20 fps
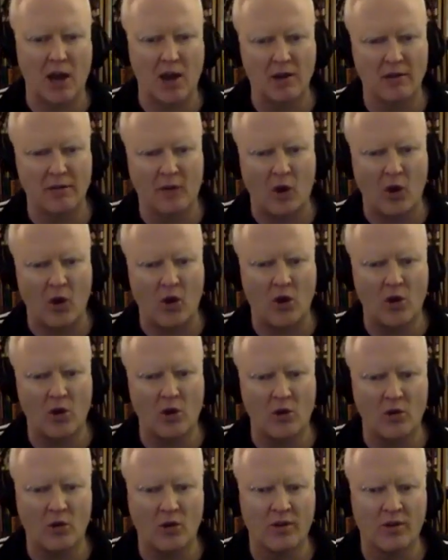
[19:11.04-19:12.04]
out of all
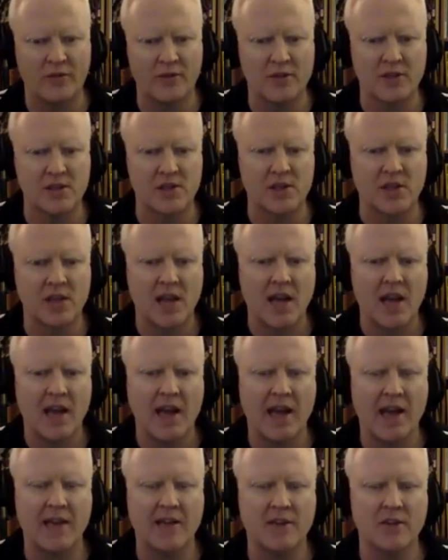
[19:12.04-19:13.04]
orifices,
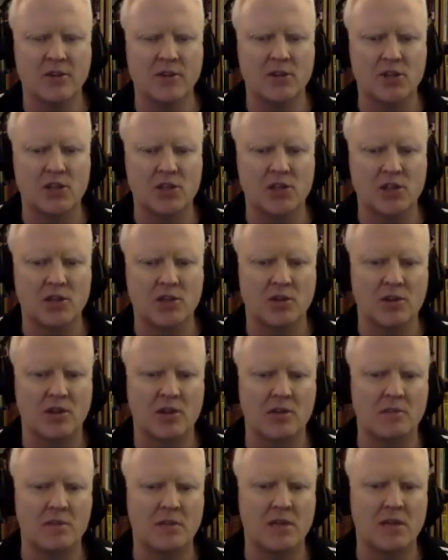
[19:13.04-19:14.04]
and you're
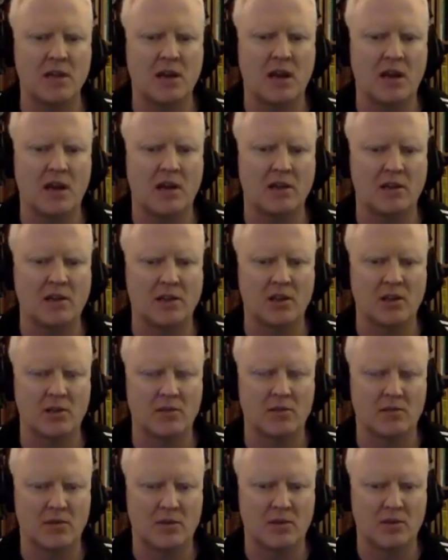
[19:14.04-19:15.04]
going to be like
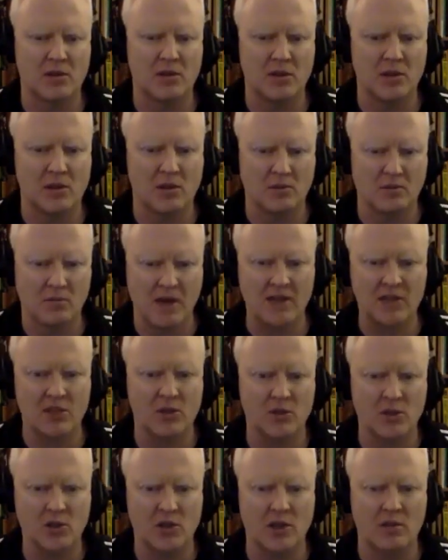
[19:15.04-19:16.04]
your
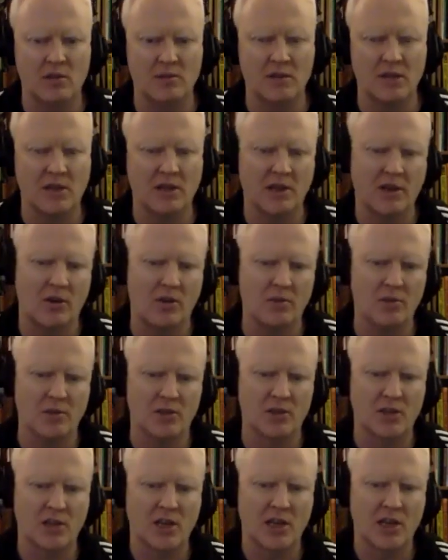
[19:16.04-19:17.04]
muscles are going to be like
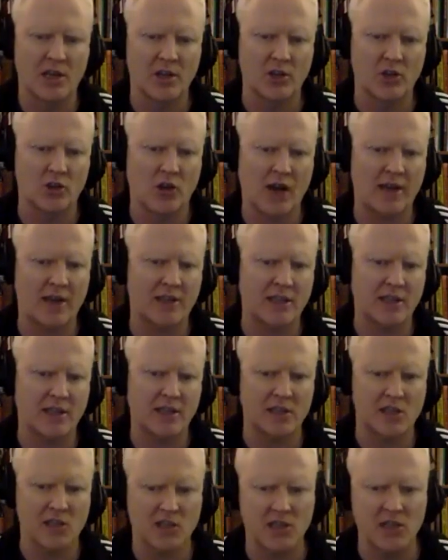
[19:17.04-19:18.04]
almost contracting
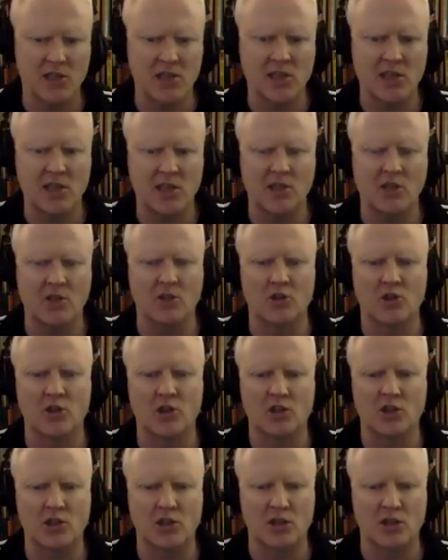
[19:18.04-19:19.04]
and seizing, and you're just